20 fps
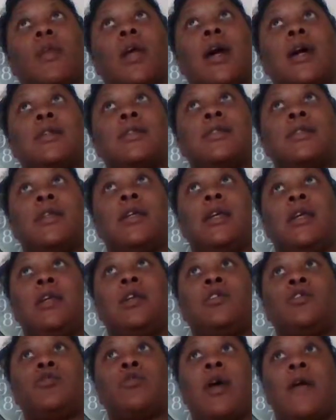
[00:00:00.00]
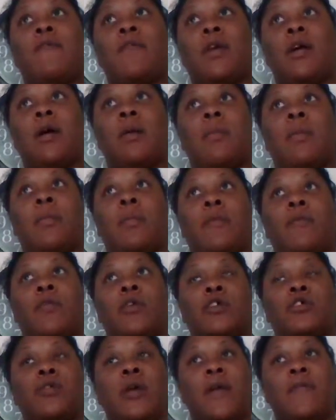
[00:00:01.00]
I see traffic coming before
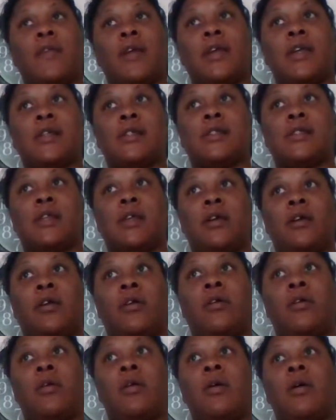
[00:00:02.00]
traffic gets there.